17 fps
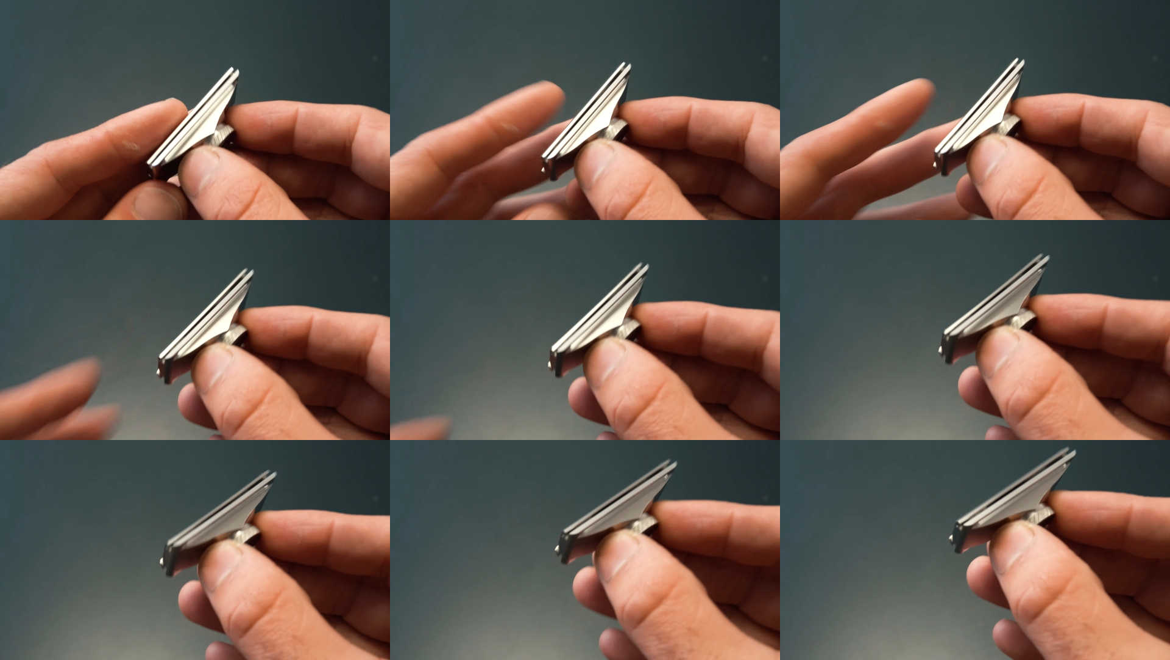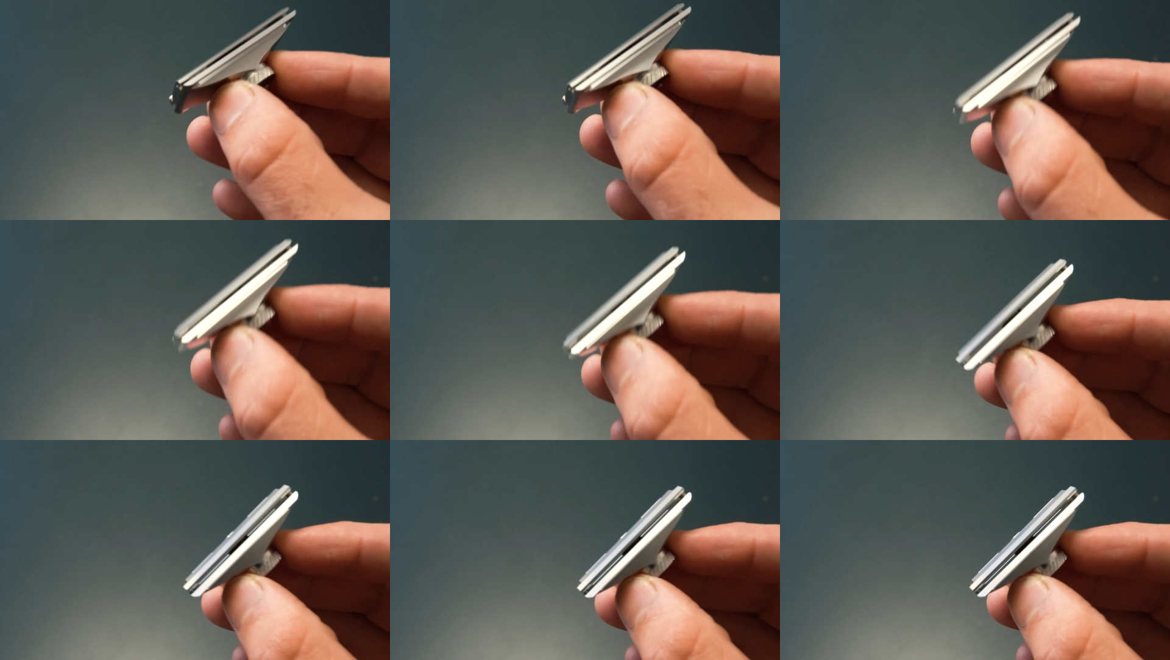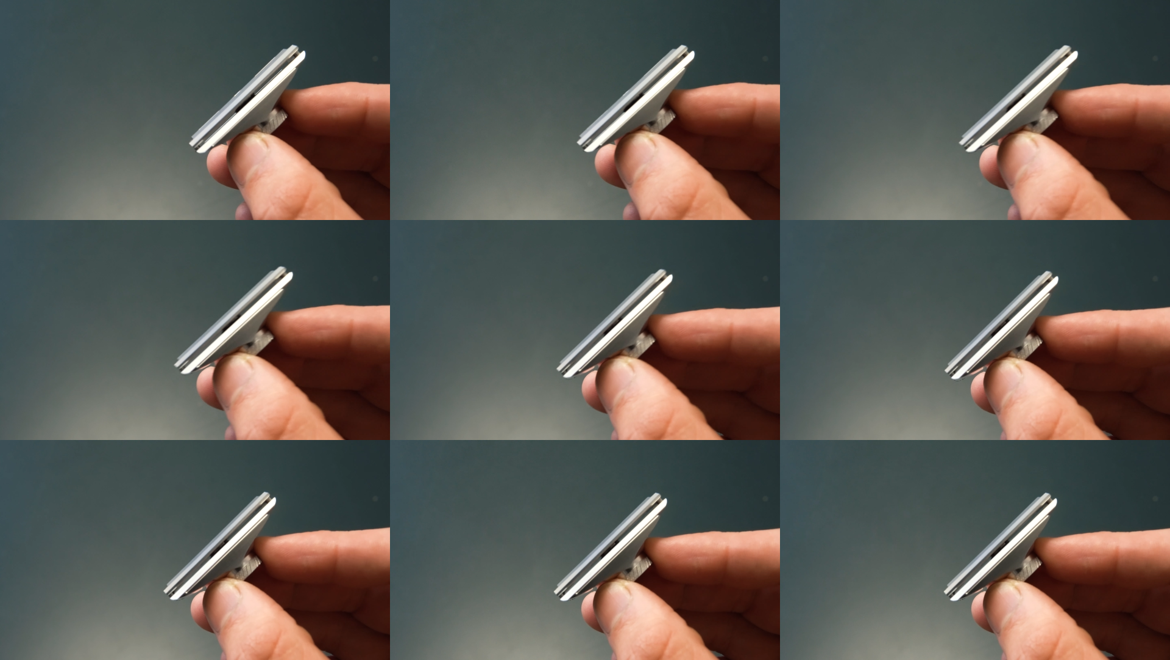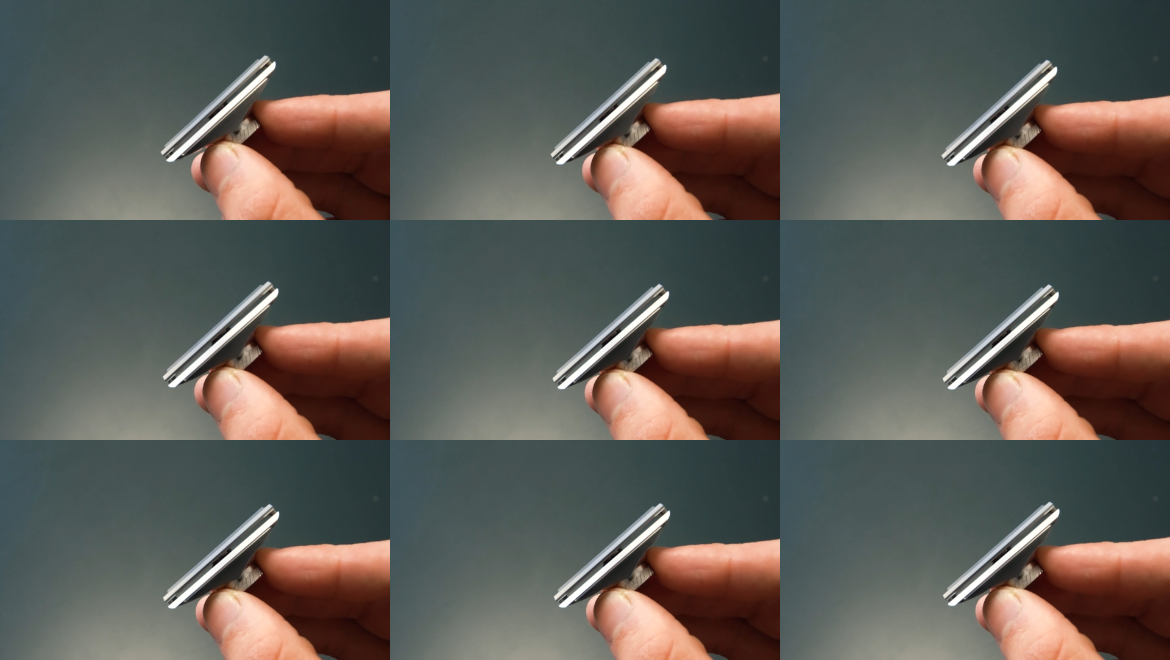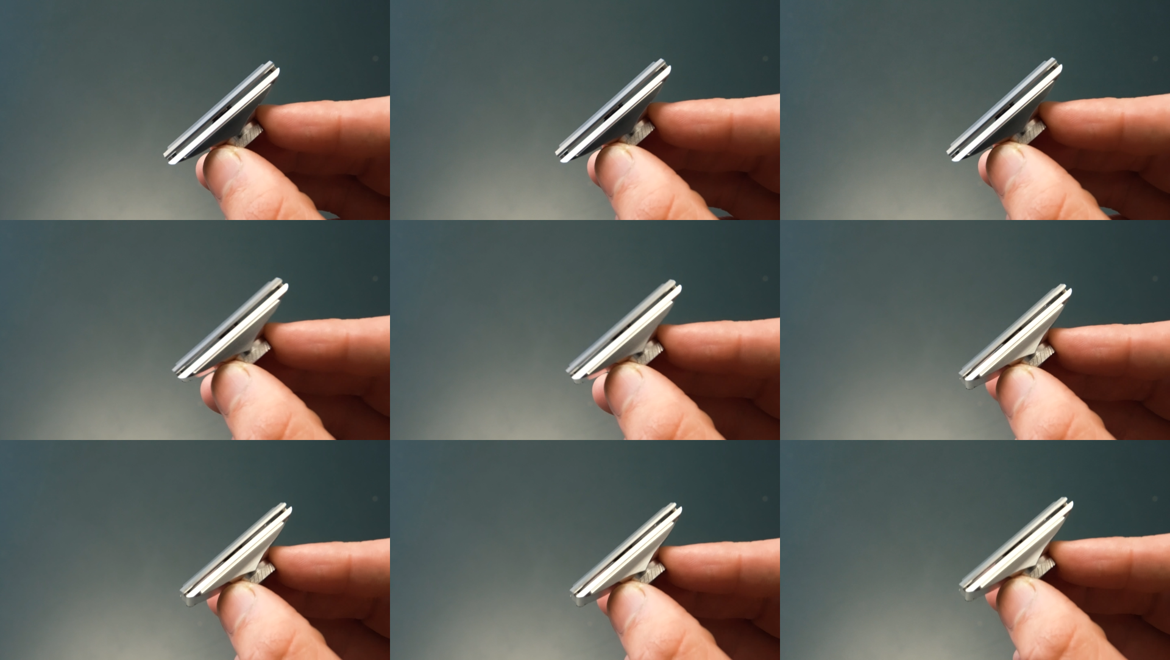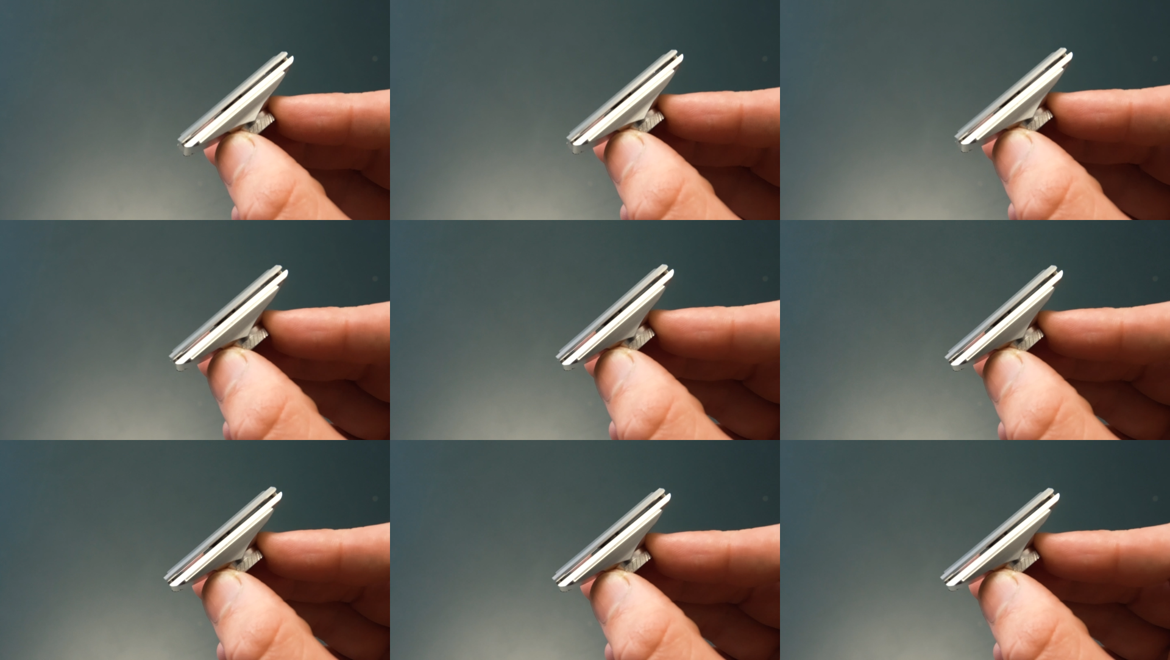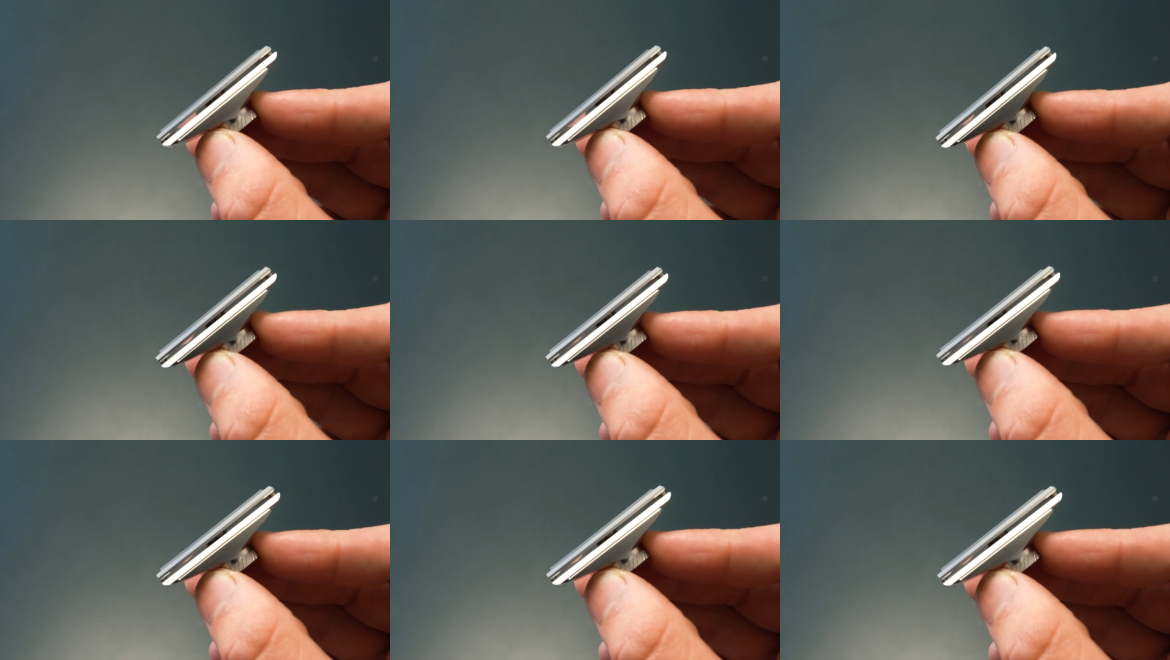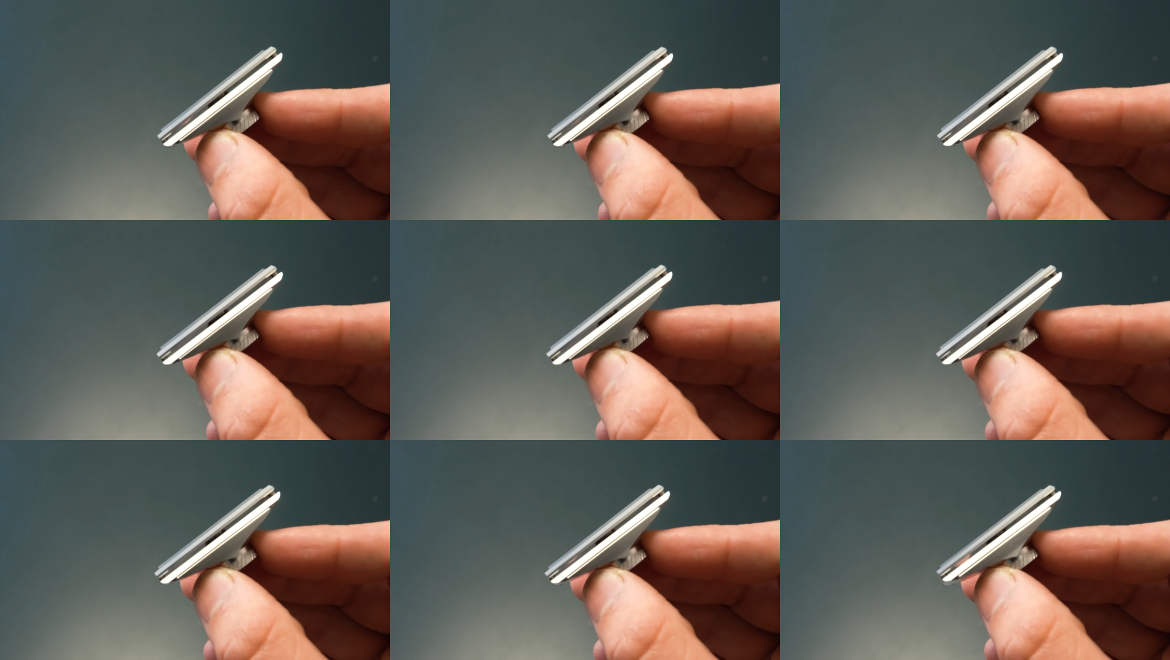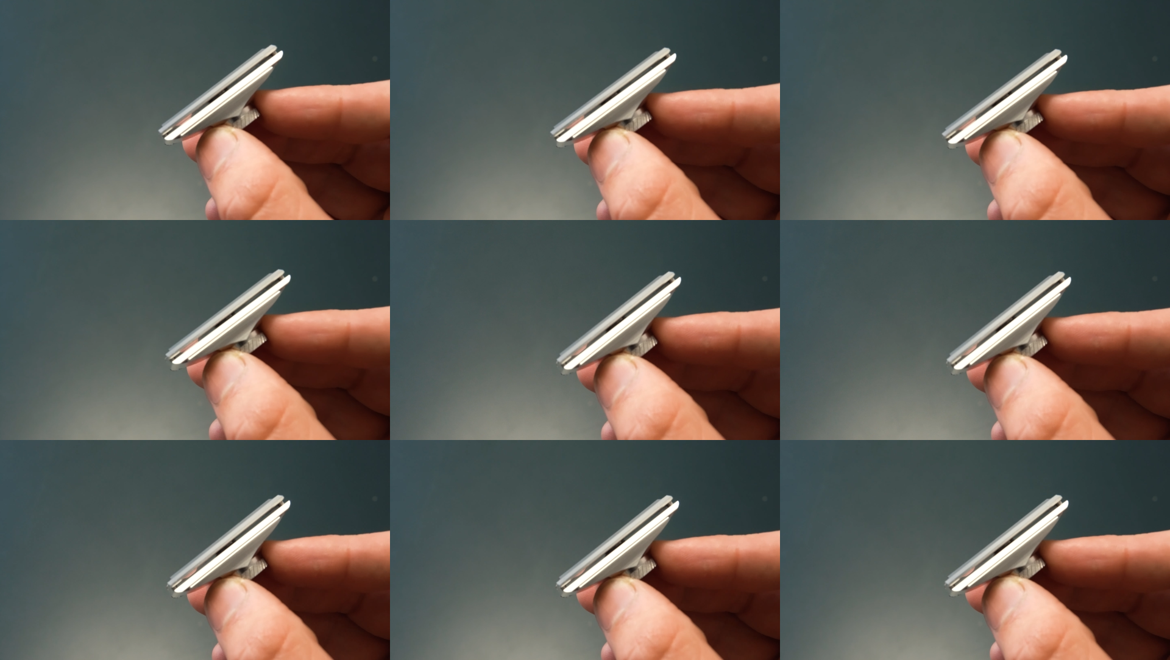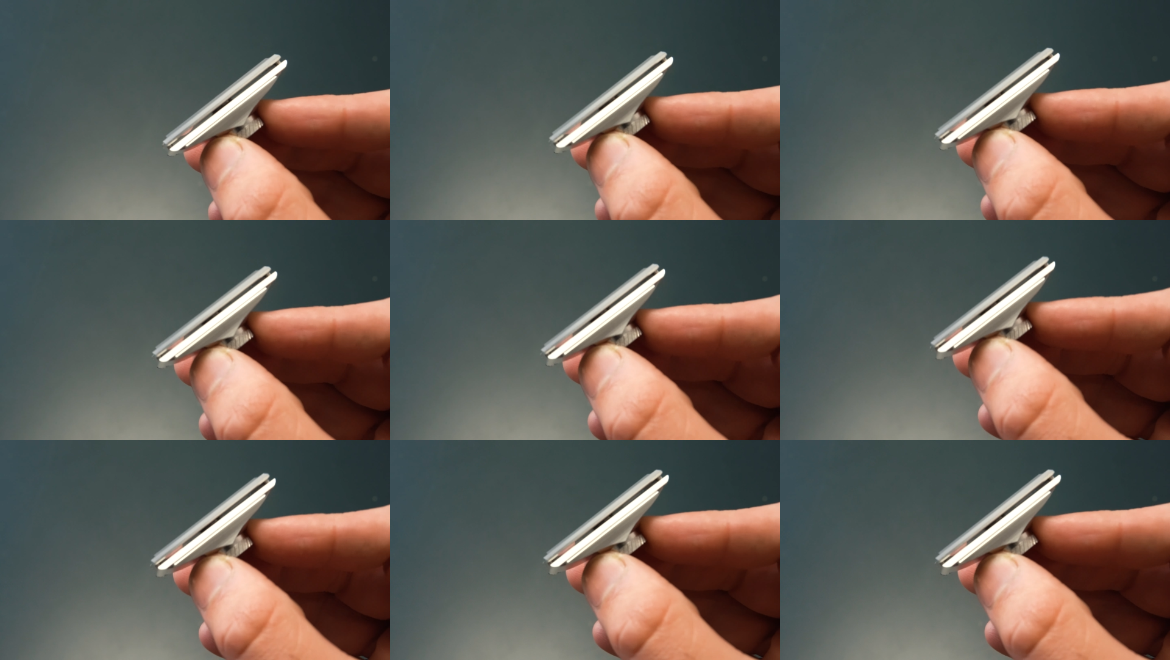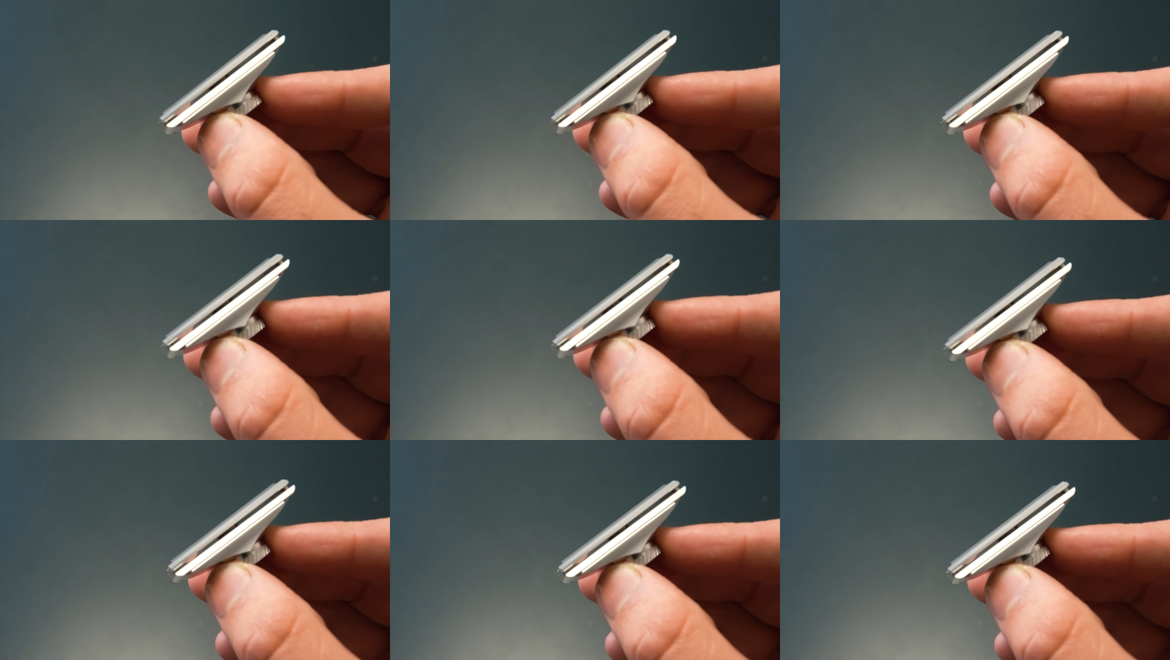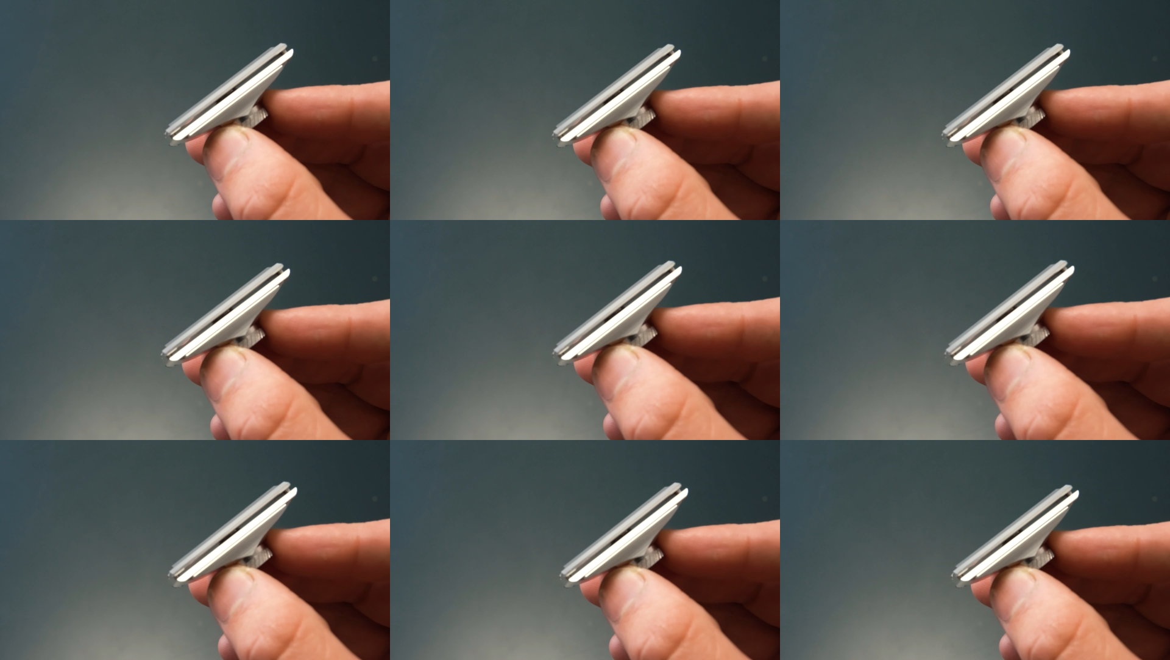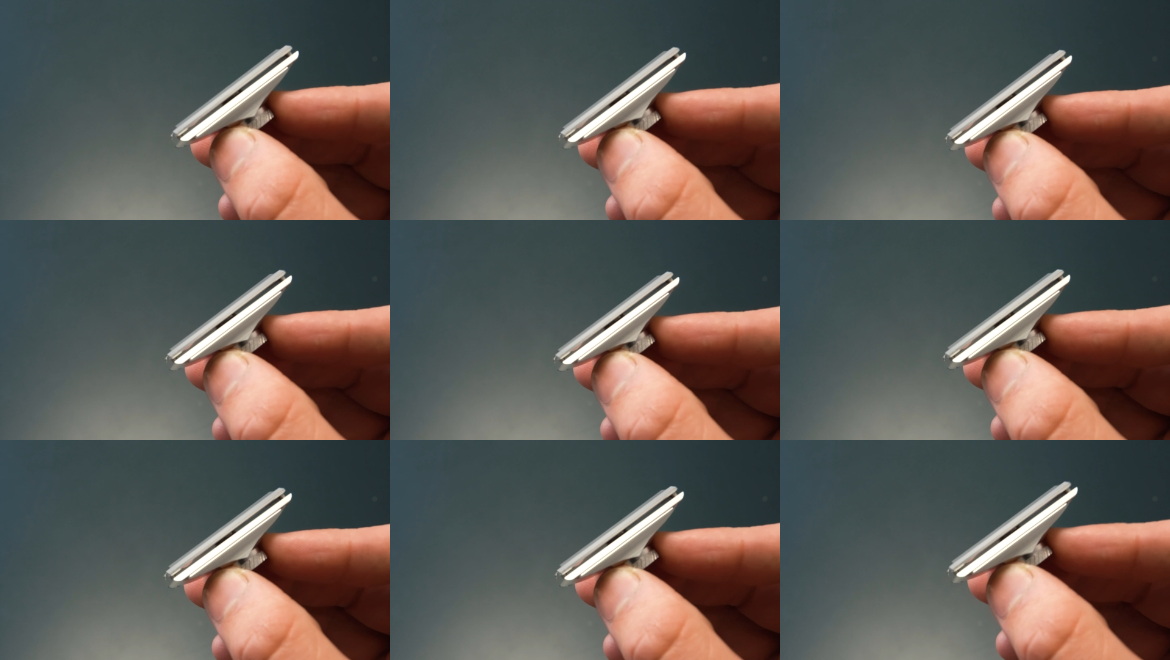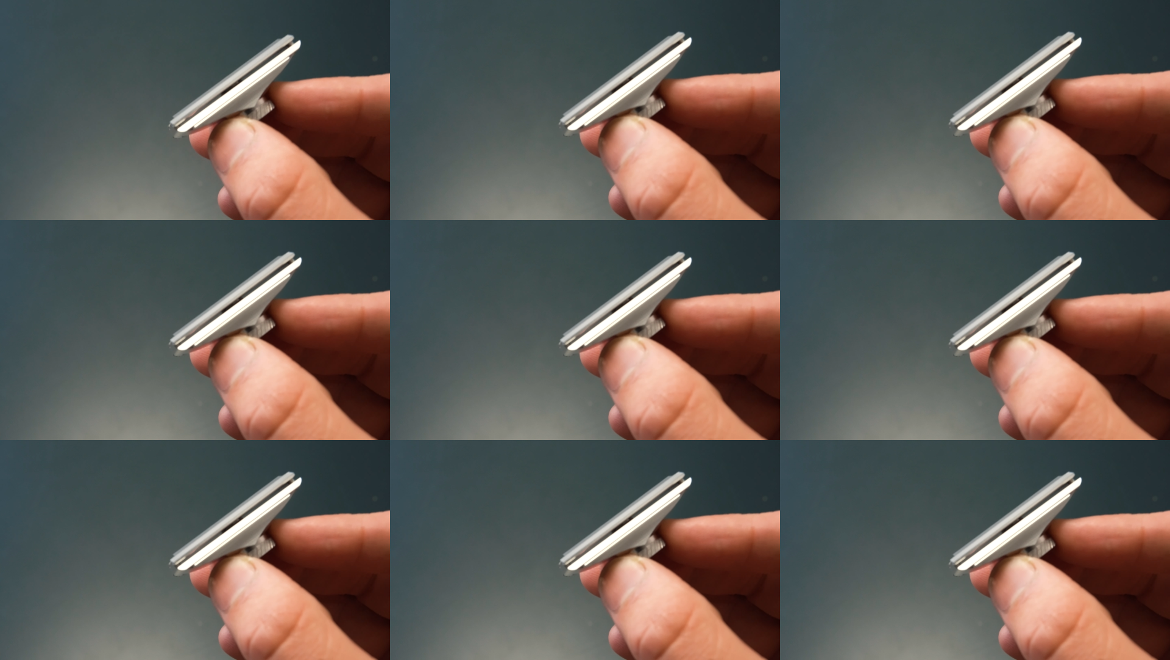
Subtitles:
(no speaker visible)